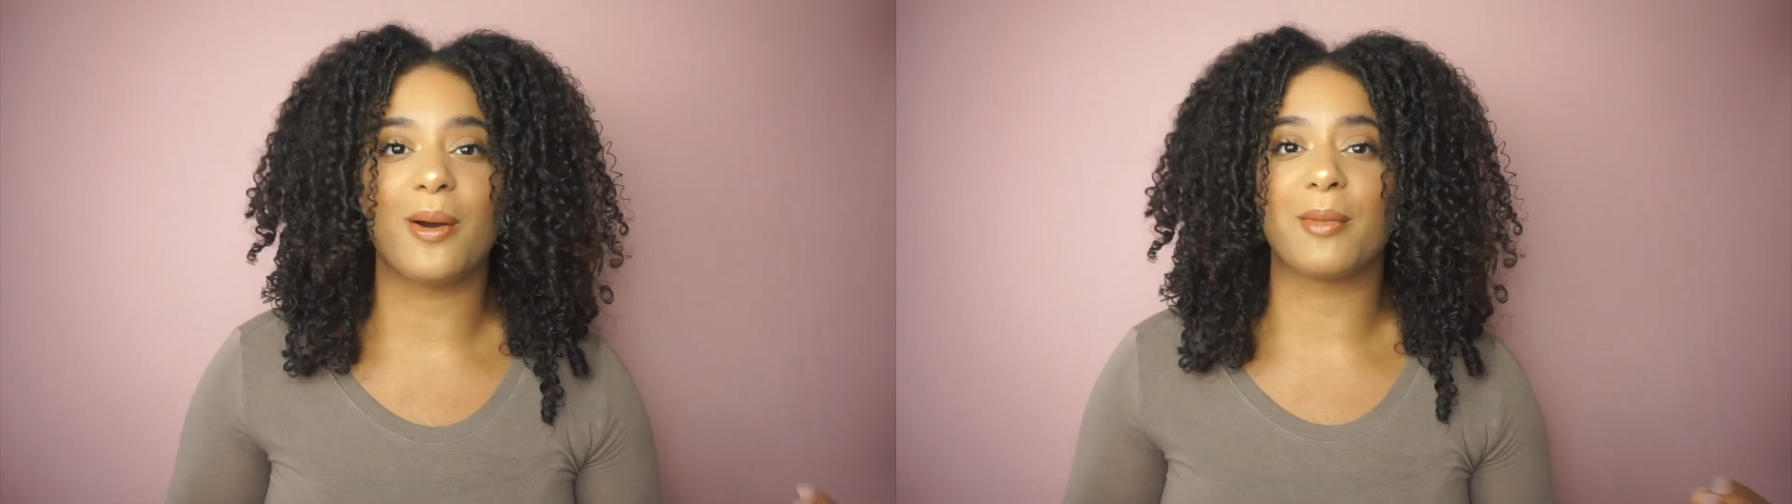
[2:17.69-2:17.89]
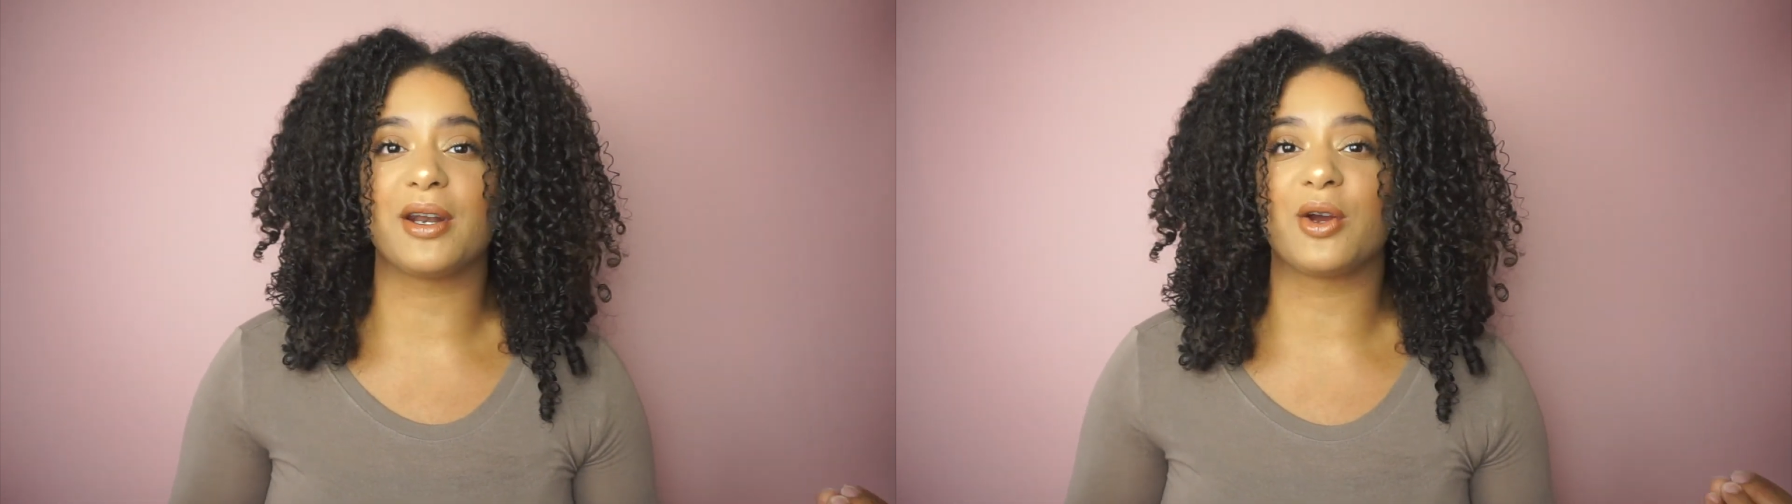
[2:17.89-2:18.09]

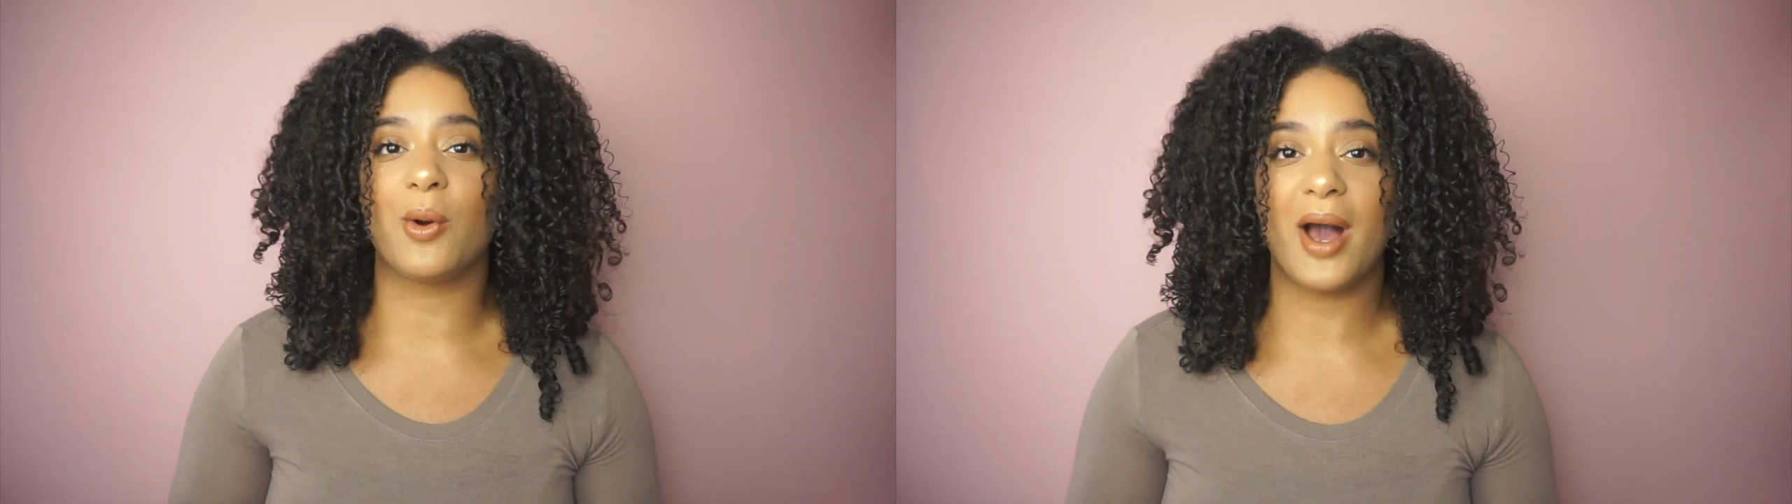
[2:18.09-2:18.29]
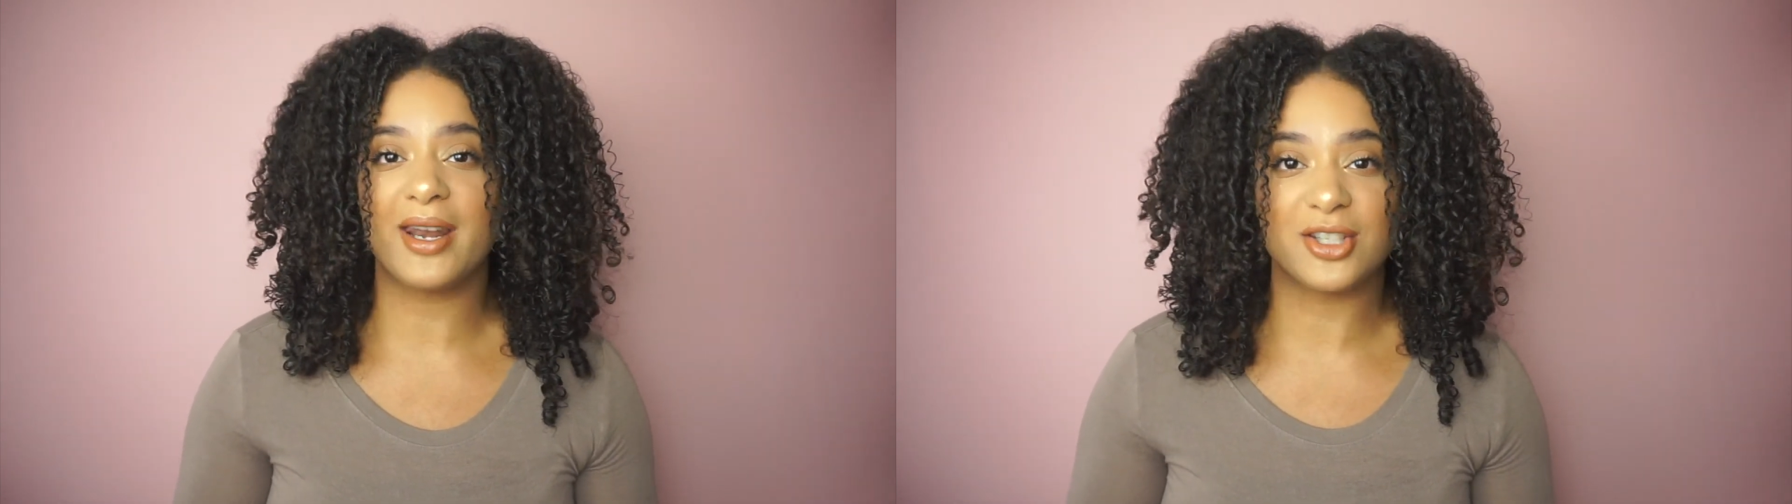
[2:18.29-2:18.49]
I'm gonna go
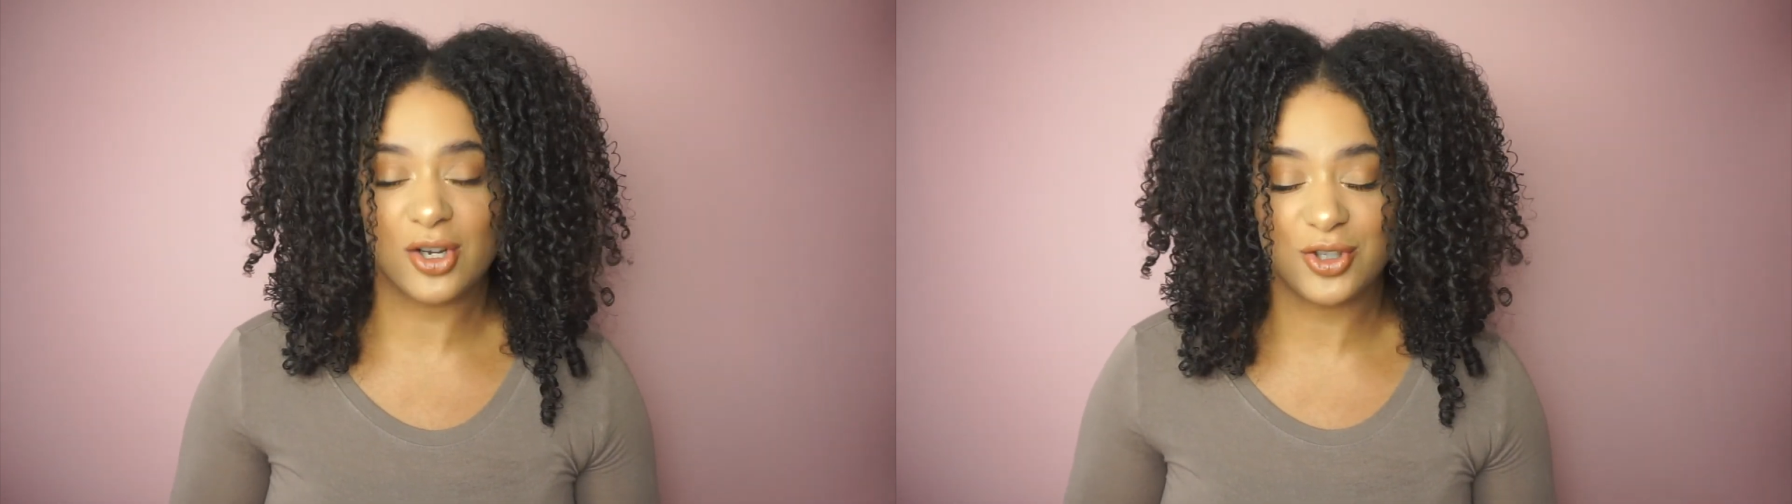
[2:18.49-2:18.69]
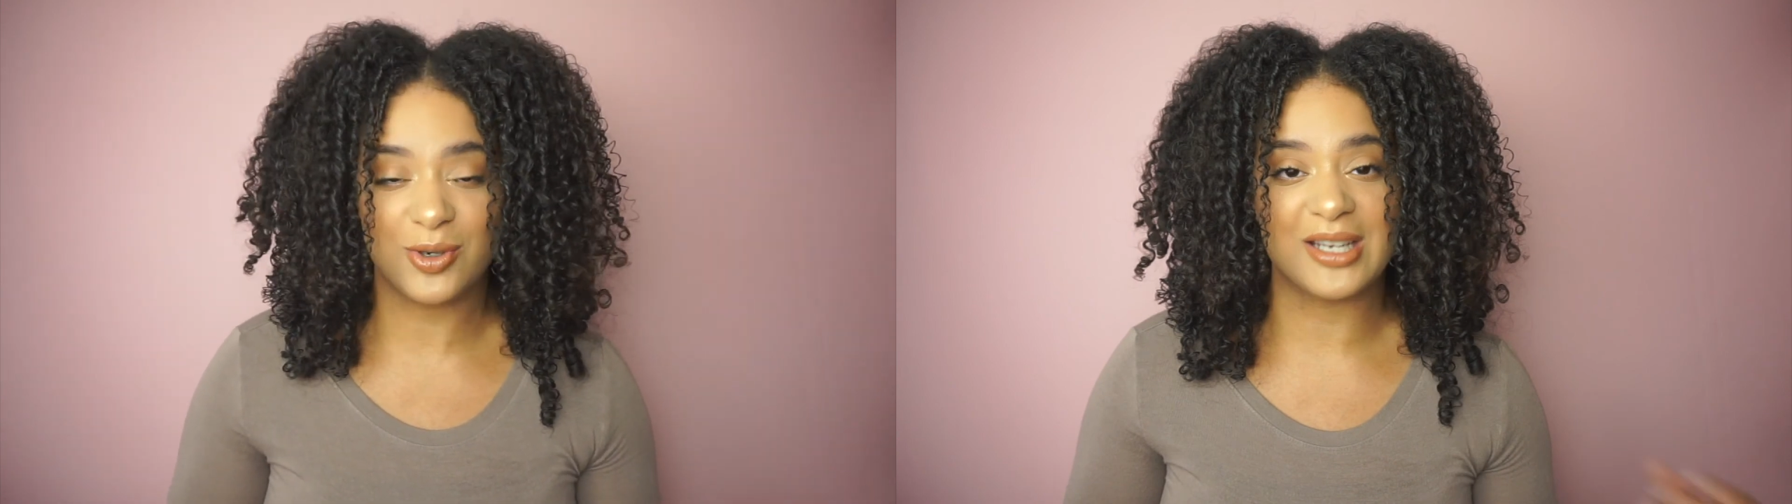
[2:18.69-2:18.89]
ahead and
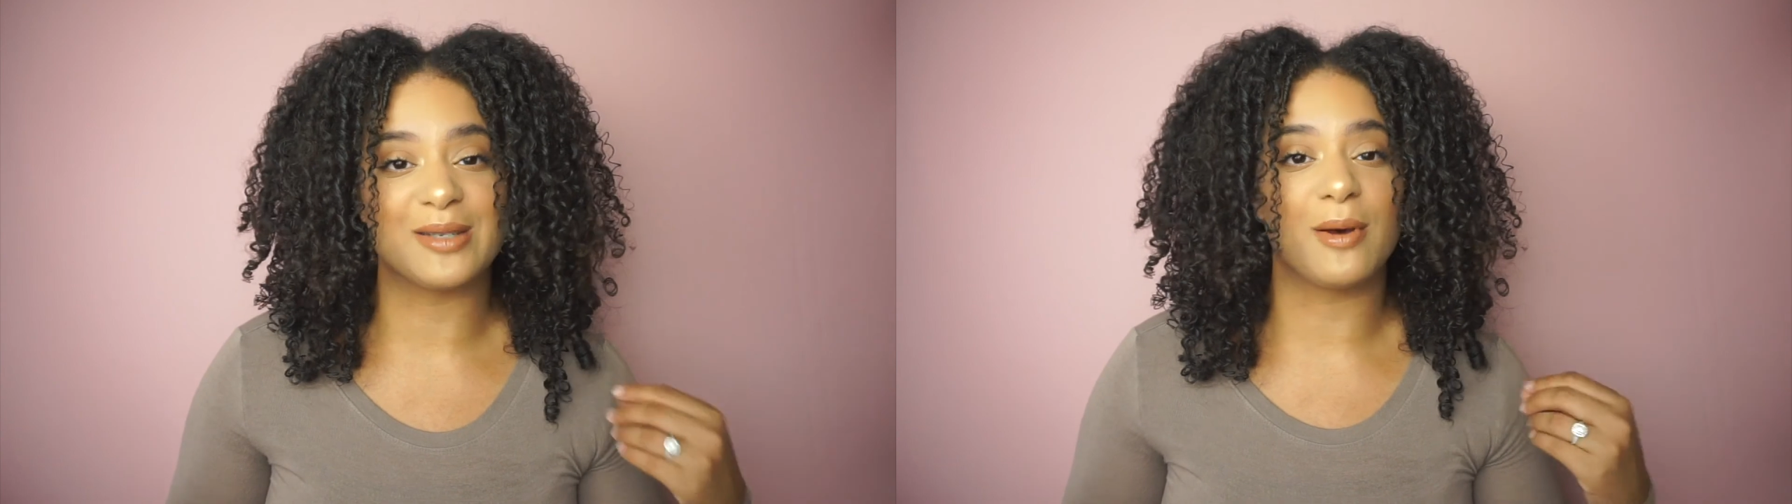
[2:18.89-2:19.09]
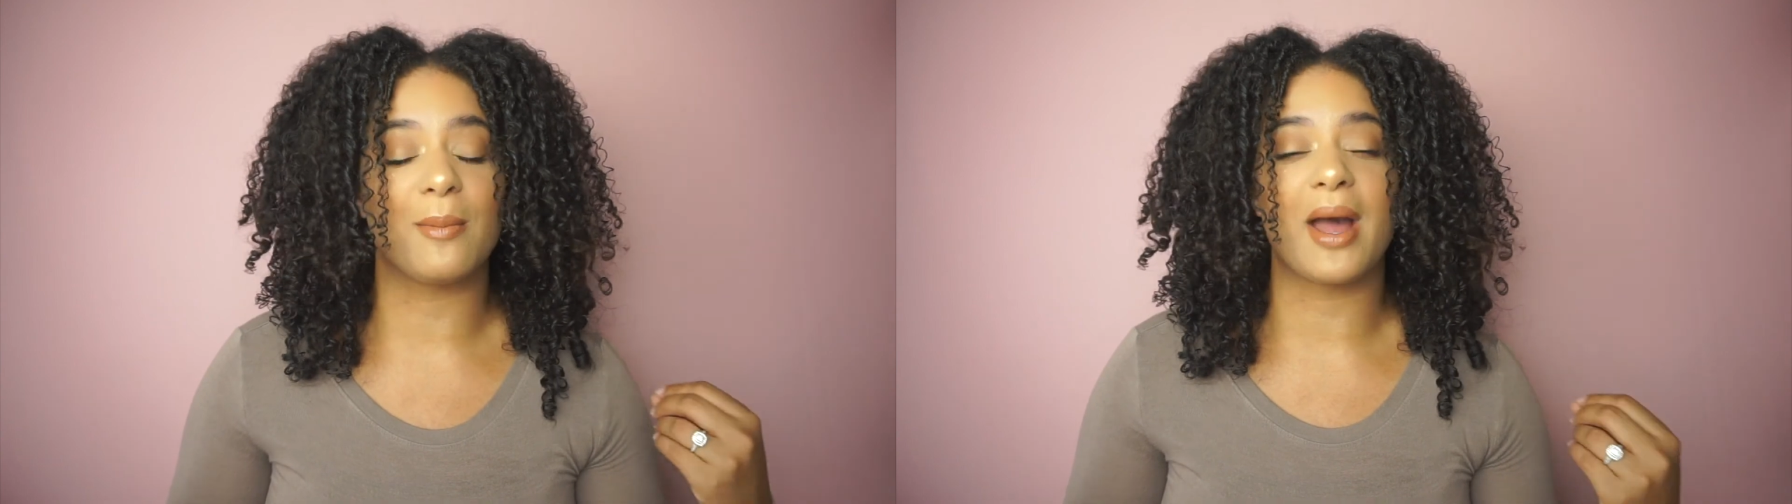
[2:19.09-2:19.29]
talk to you guys
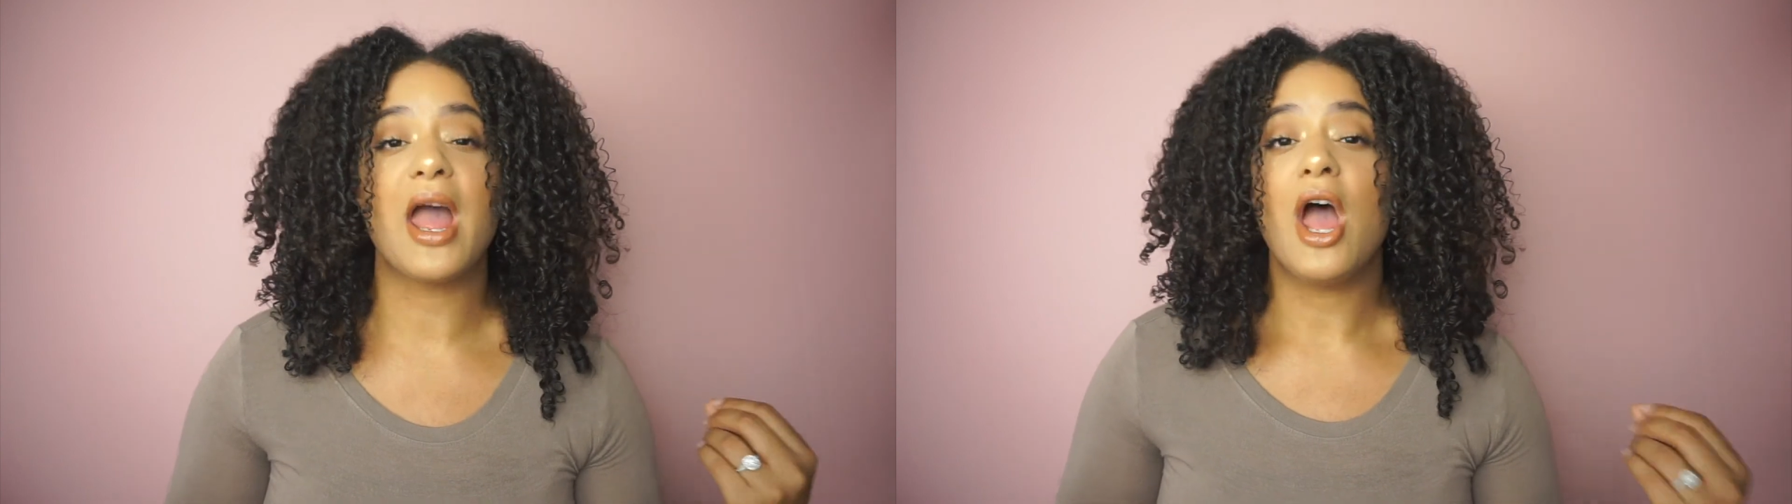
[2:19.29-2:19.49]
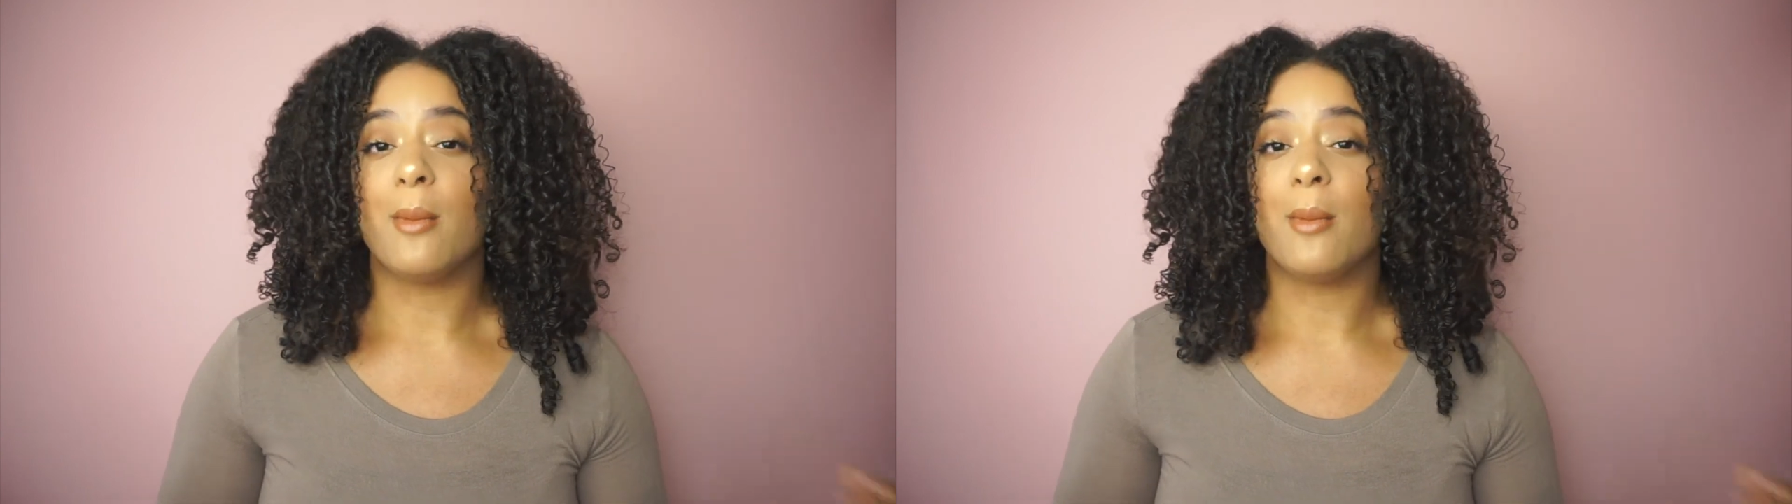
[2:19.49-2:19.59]
about my